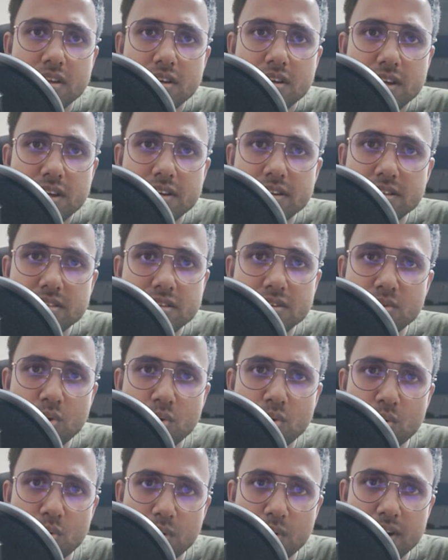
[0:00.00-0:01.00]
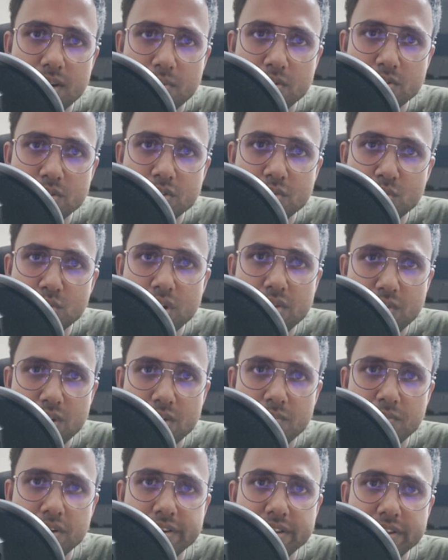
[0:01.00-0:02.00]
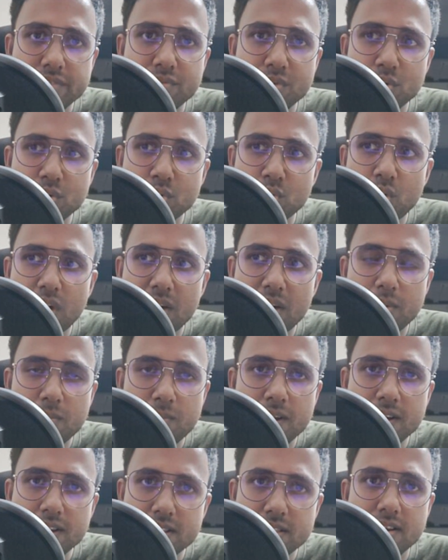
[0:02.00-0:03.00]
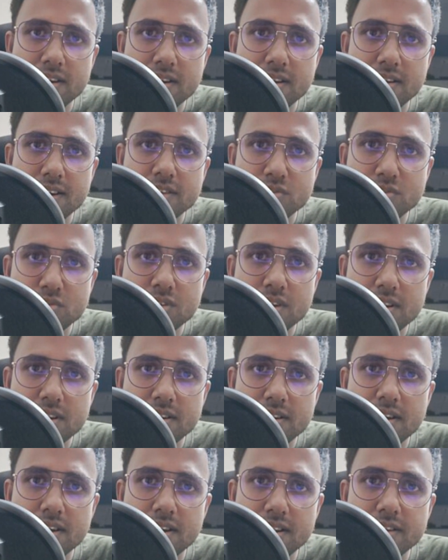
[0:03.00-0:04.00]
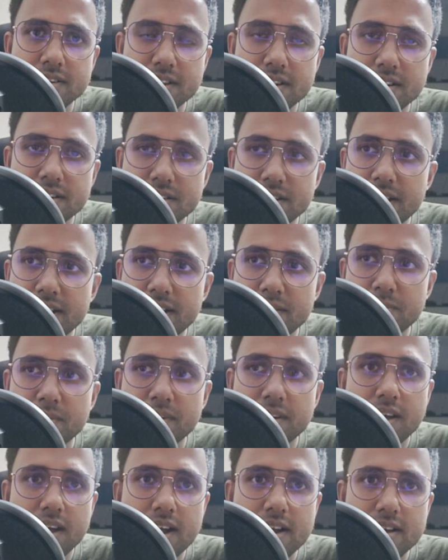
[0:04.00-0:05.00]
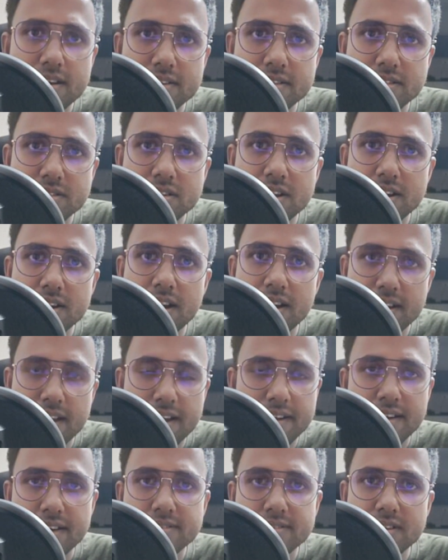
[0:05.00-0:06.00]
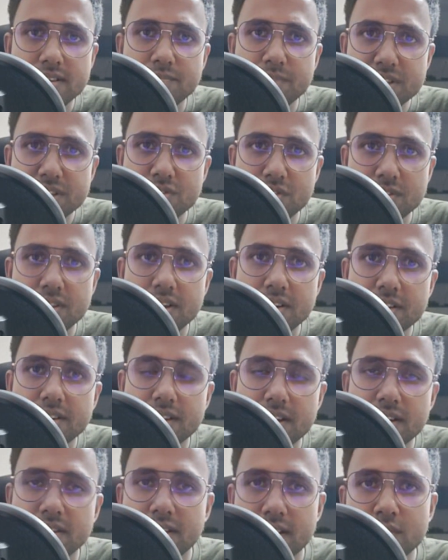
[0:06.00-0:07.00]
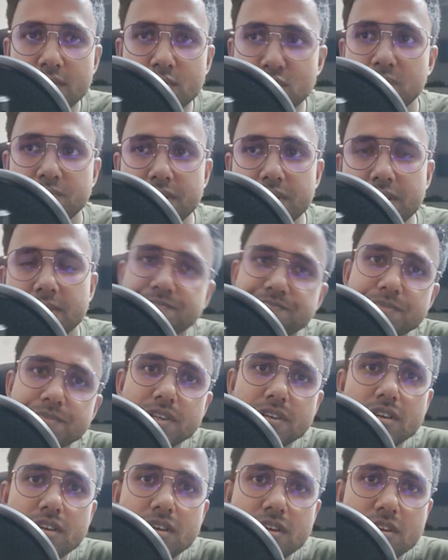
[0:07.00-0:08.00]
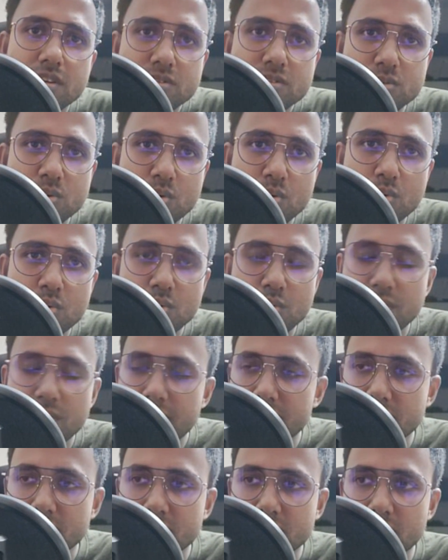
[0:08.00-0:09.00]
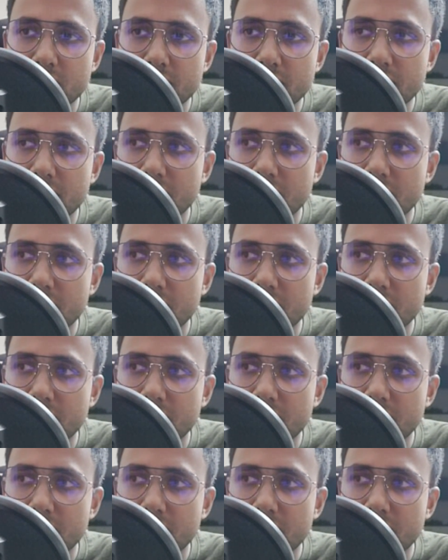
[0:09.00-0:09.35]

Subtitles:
it doesn't know about the Ukraine war. But if you have a plugin that connects to the internet, it can read up and understand and analyze, and based on that, it can tell you something. So it is kind